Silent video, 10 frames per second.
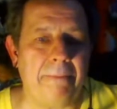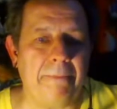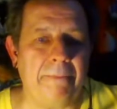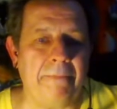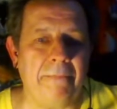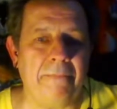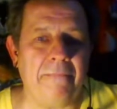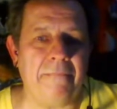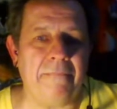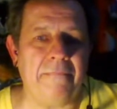
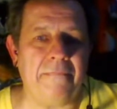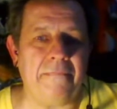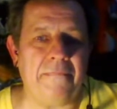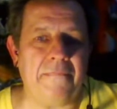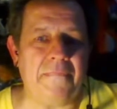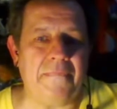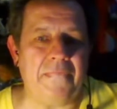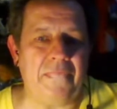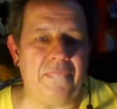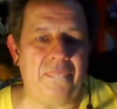
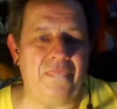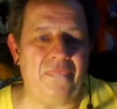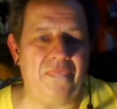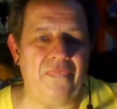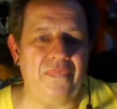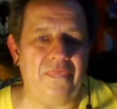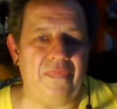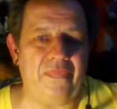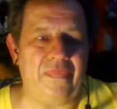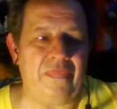
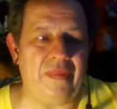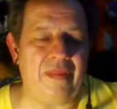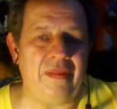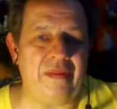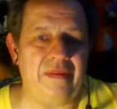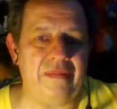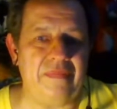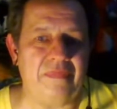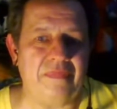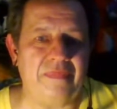
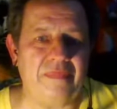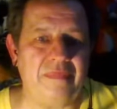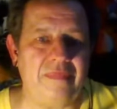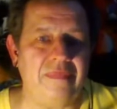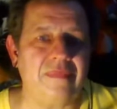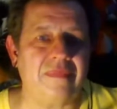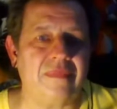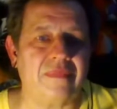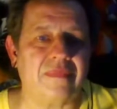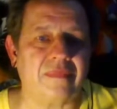
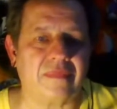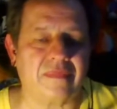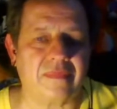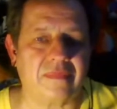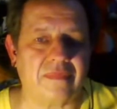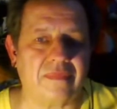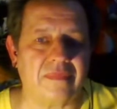The person shown says nothing.